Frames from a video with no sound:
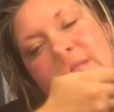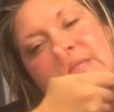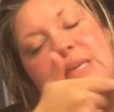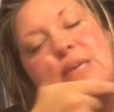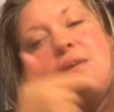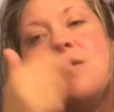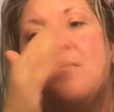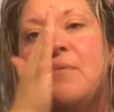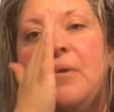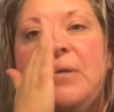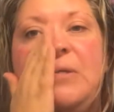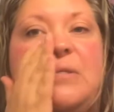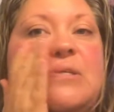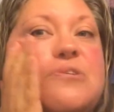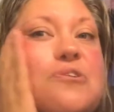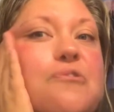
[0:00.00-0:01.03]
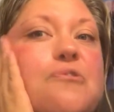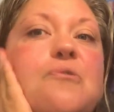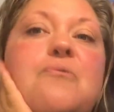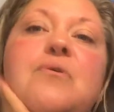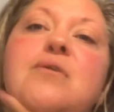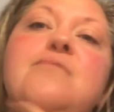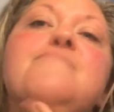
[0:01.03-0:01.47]
thinking it was a
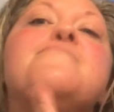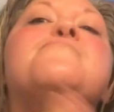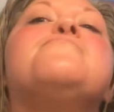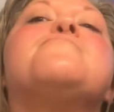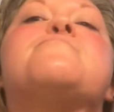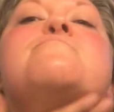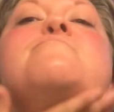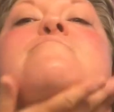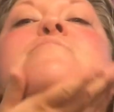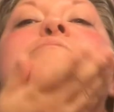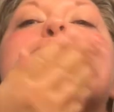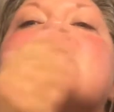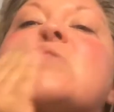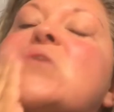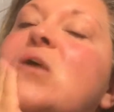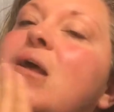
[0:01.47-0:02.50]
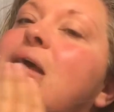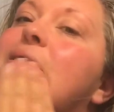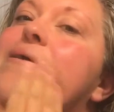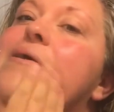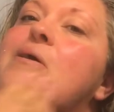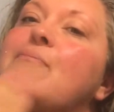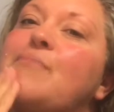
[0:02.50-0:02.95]
different one,
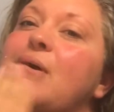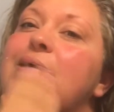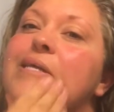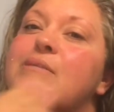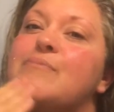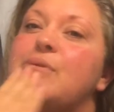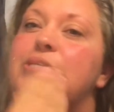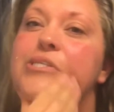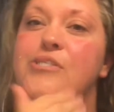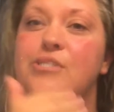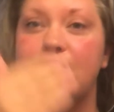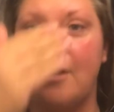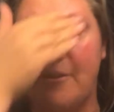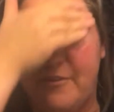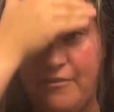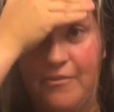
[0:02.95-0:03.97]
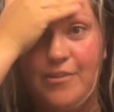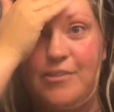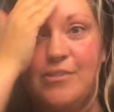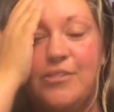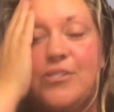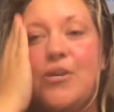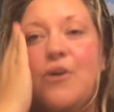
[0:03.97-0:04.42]
behind a bunch of stuff.
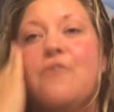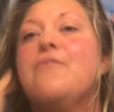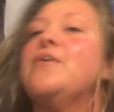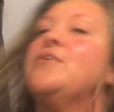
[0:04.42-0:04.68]
And so if